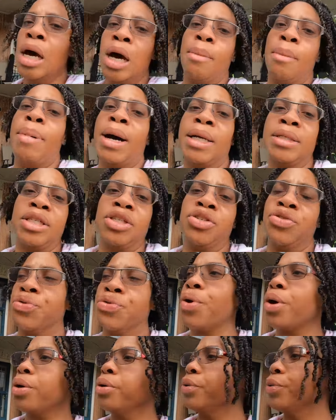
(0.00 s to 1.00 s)
about their
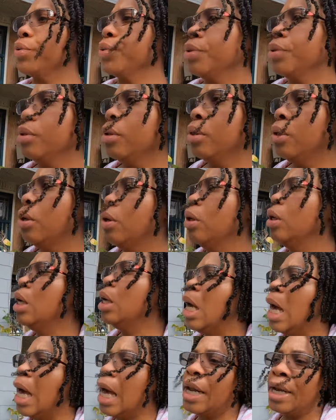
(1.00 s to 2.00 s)
struggles
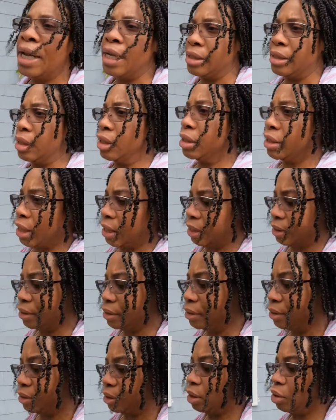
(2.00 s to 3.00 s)
and their
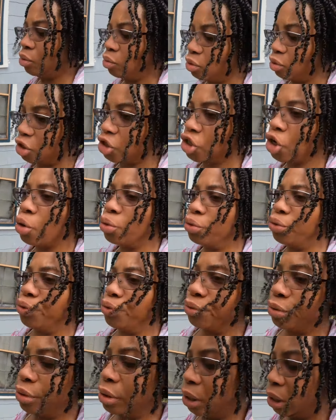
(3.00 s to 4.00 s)
successes, will show
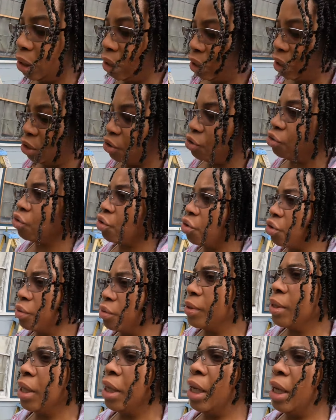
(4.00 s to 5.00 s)
you. You know what
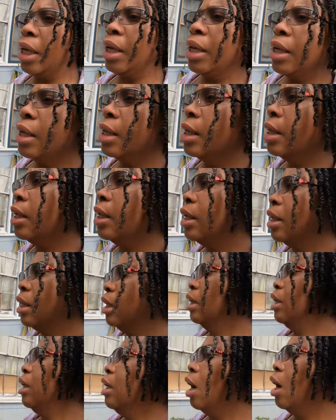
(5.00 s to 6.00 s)
I'm saying?
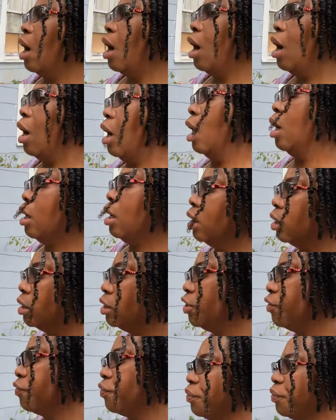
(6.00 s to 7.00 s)
Uh,
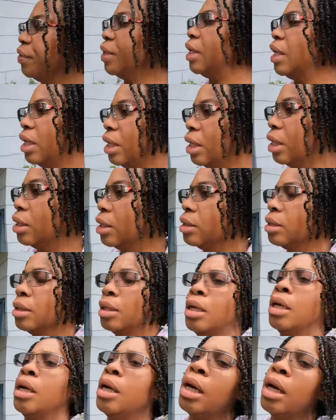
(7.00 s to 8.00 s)
different things
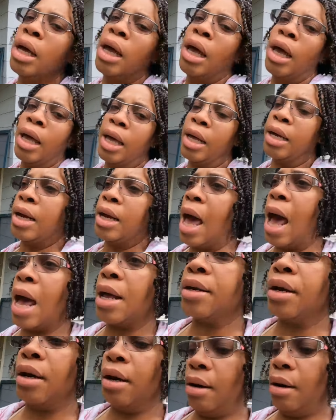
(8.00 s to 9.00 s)
and
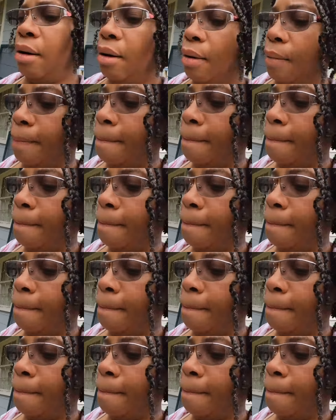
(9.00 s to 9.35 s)
not uh,